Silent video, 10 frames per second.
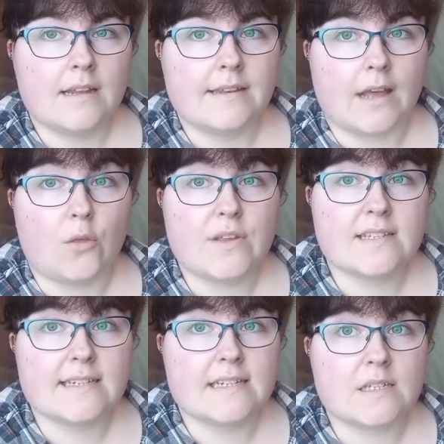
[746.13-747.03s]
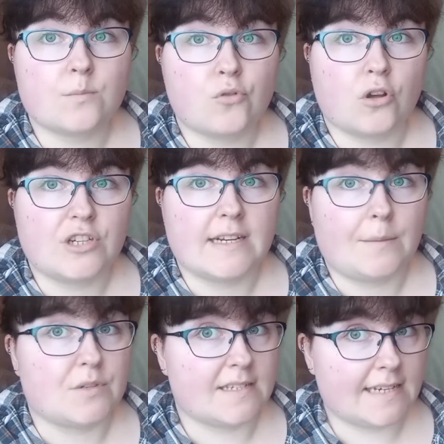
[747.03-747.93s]
Now this is project
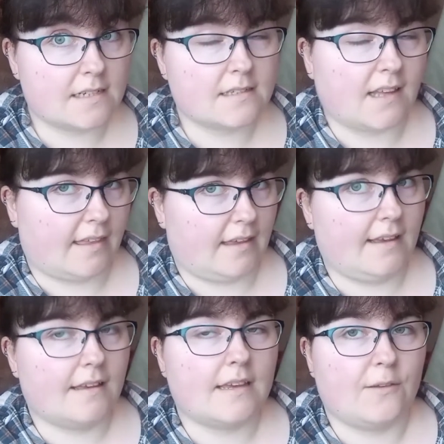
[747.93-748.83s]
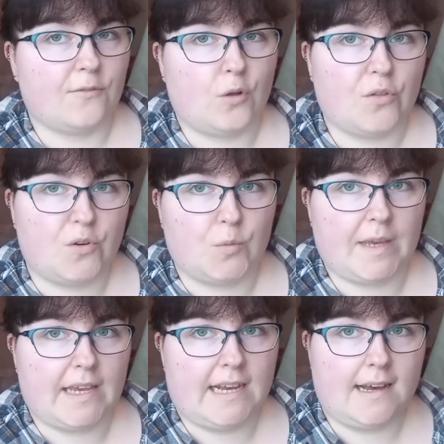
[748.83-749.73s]
number 6, I think. If not, there will
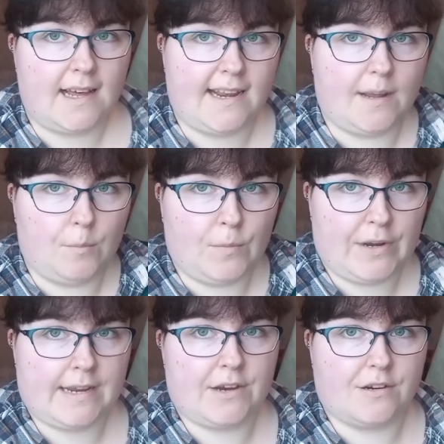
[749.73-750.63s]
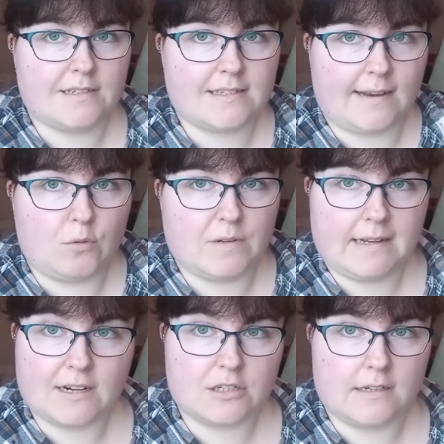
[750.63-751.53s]
be a number here saying what it
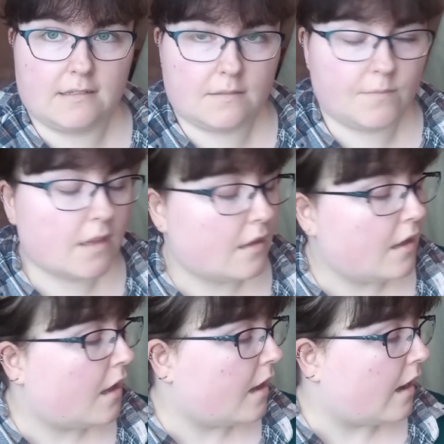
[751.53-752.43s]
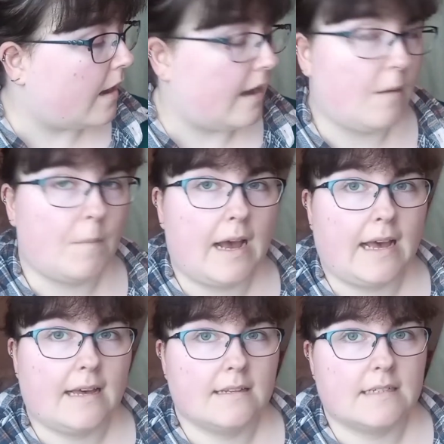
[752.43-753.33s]
actually is.
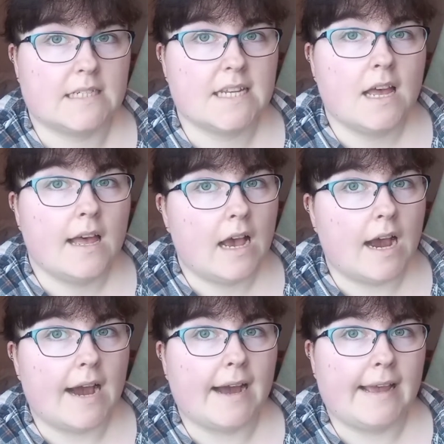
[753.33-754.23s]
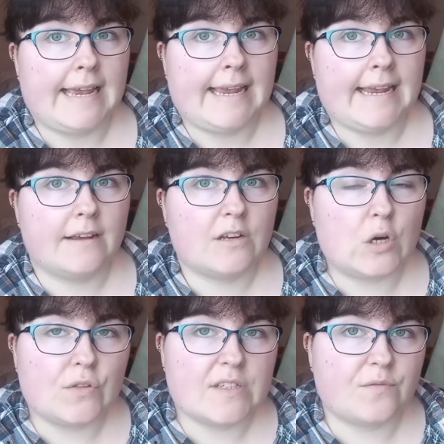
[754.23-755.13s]
And I
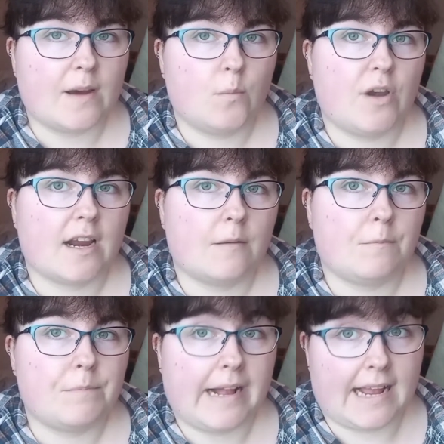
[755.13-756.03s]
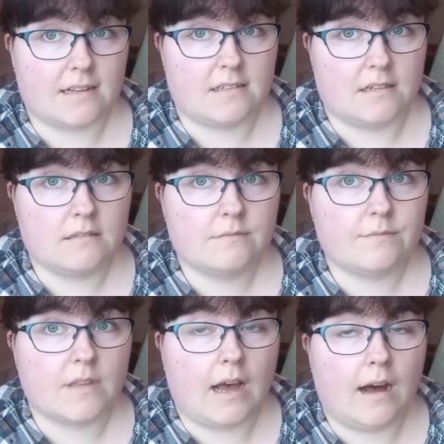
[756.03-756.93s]
got this fabric by accident.
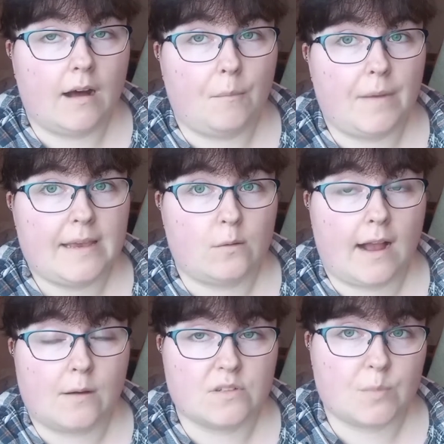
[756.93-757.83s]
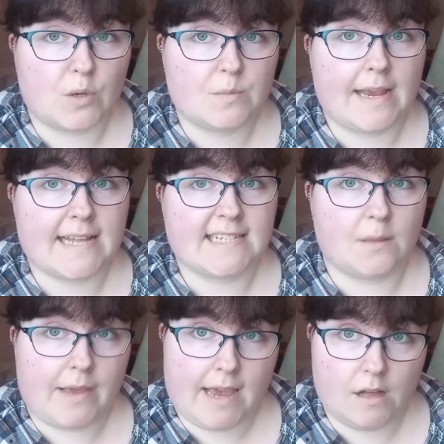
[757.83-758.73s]
I was supposed to be getting
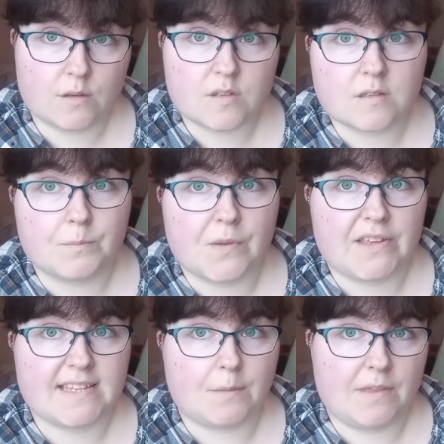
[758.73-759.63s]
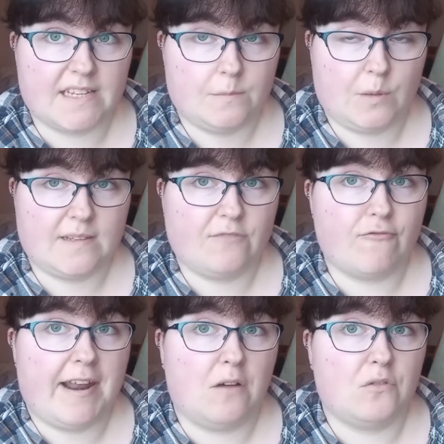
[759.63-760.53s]
something else, but they sent me this because they'd
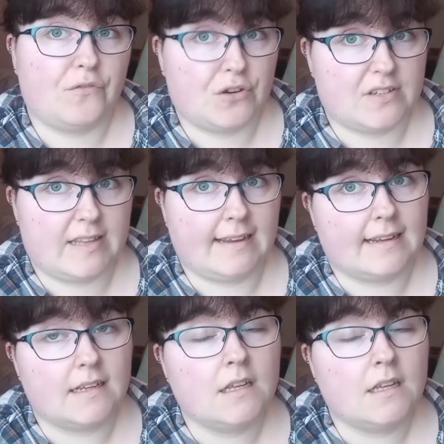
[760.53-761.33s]
run out of the first thing.